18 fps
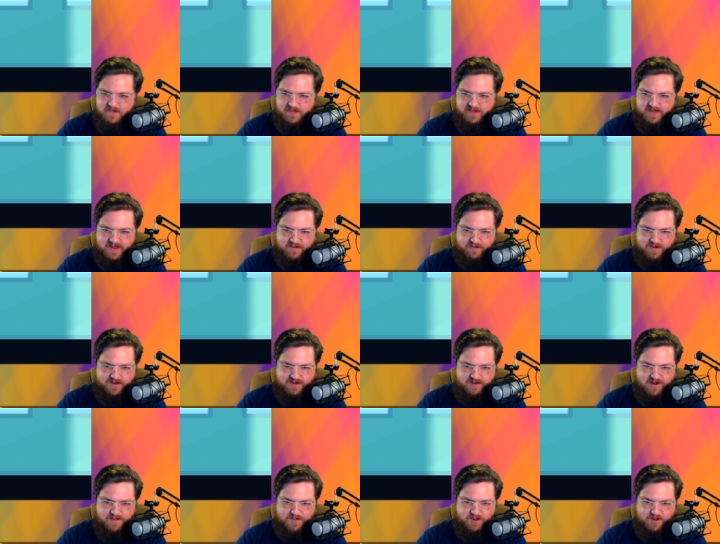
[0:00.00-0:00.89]
I forgot to
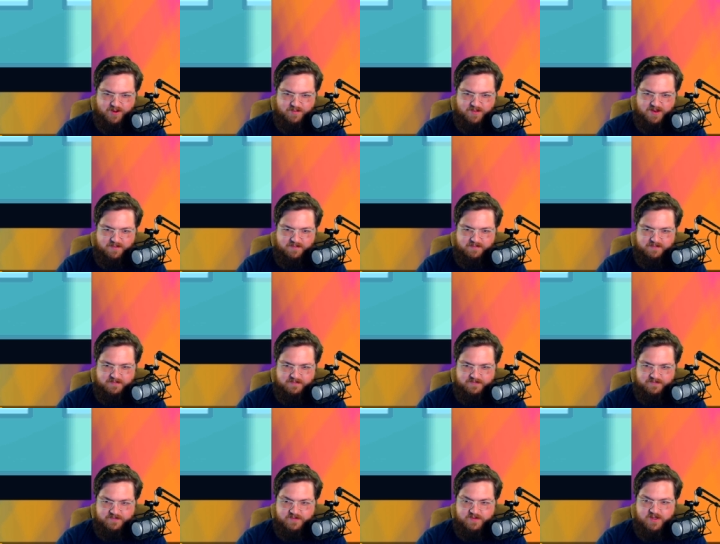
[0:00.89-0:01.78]
grab the green bean.
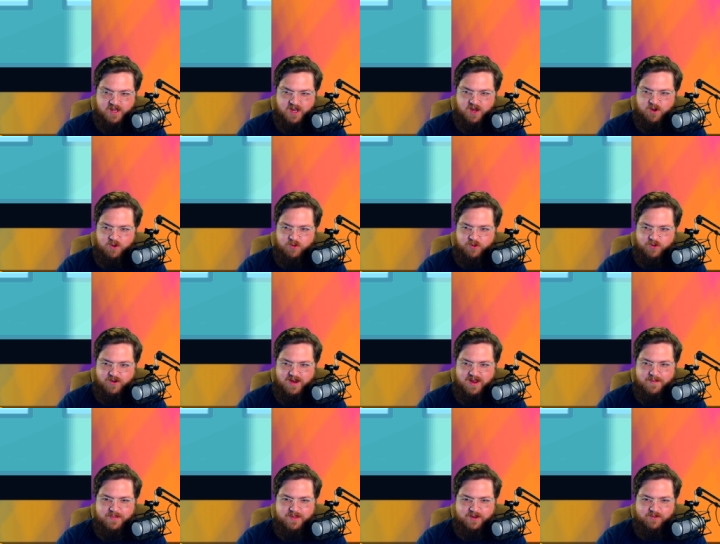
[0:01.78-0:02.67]
No,
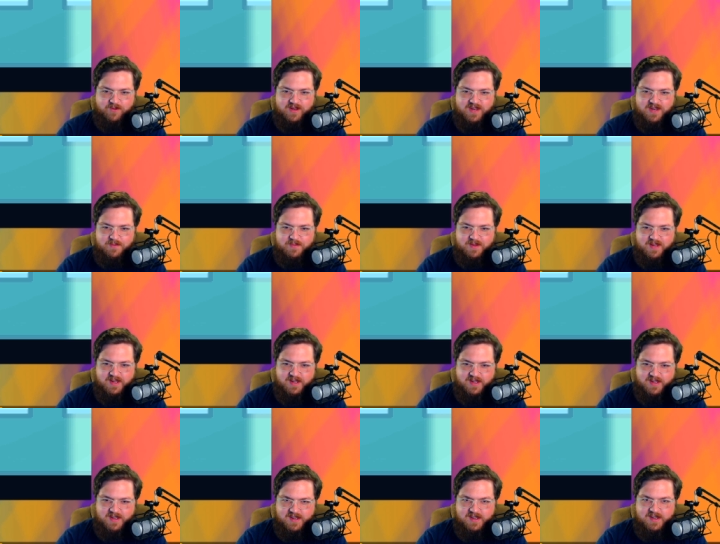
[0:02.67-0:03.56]
grab the green
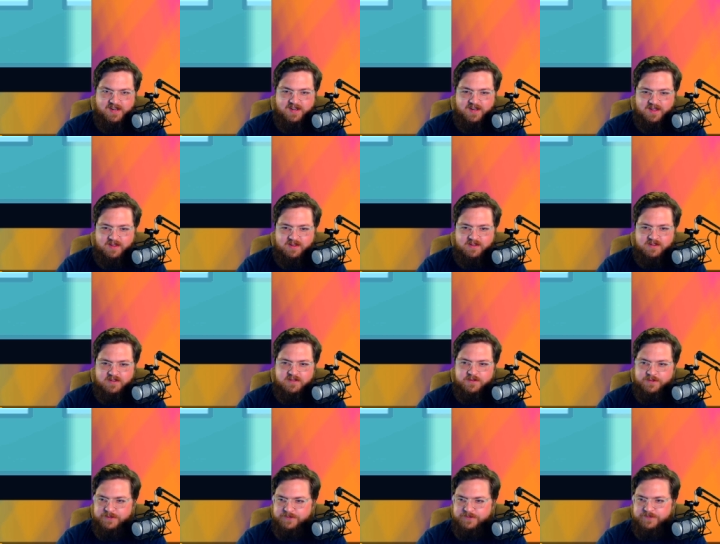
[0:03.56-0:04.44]
bean.
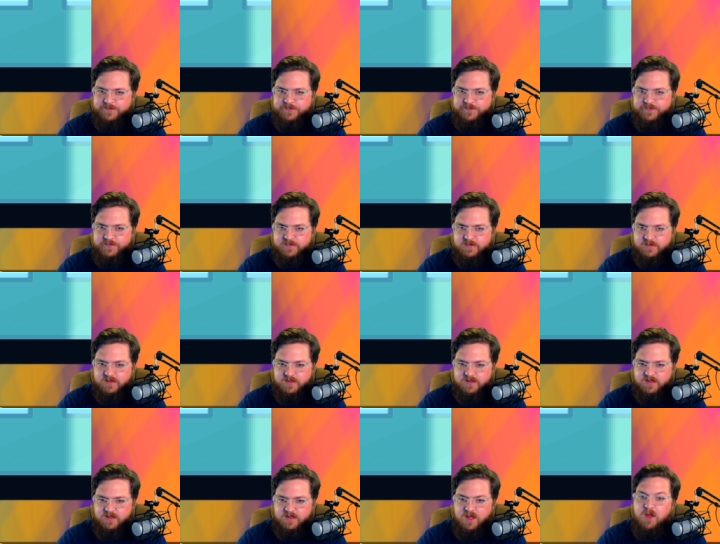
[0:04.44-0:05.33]

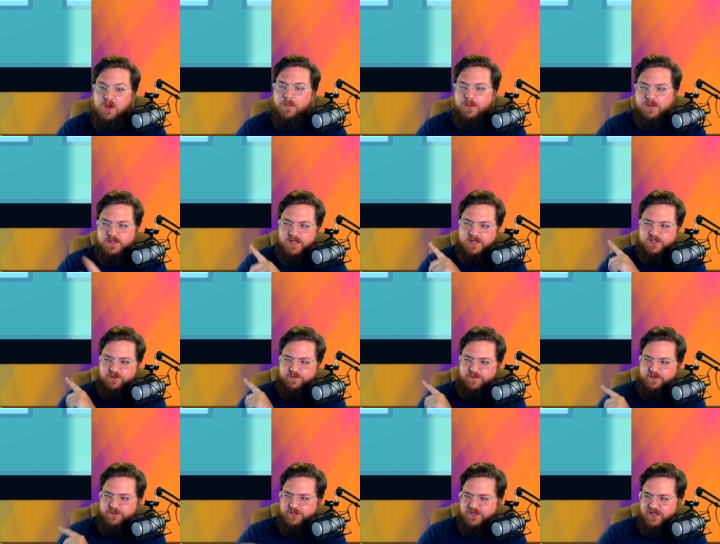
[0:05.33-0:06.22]
Potential
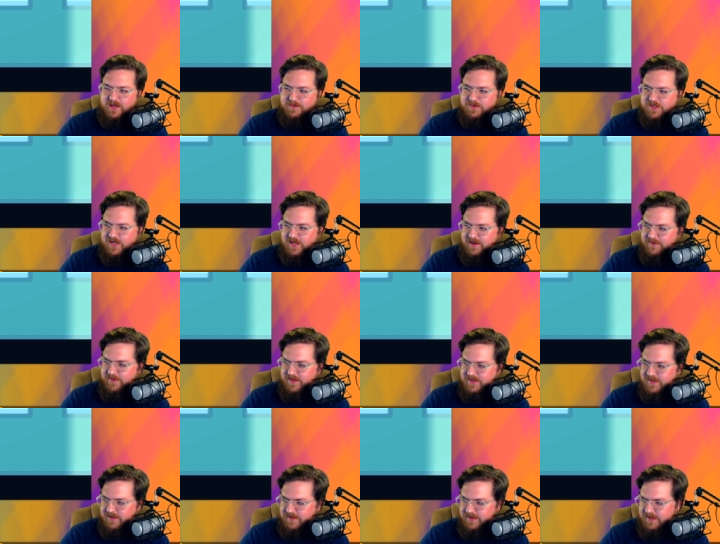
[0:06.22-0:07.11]
future time save. That's
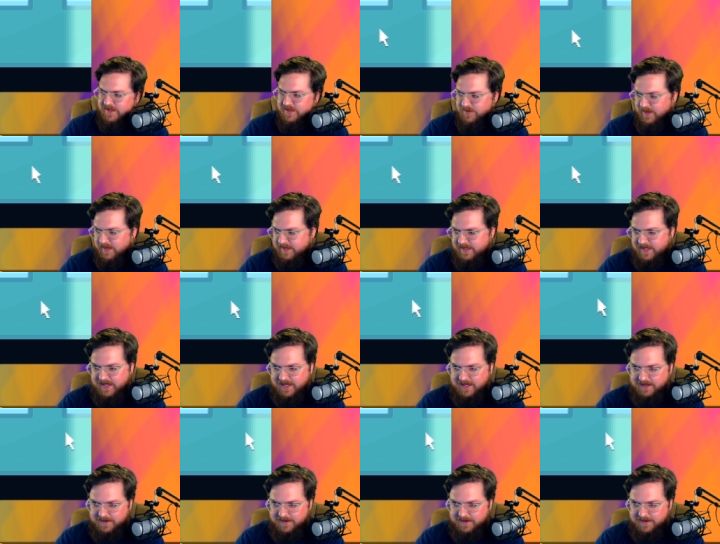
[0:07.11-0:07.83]
all that is right there.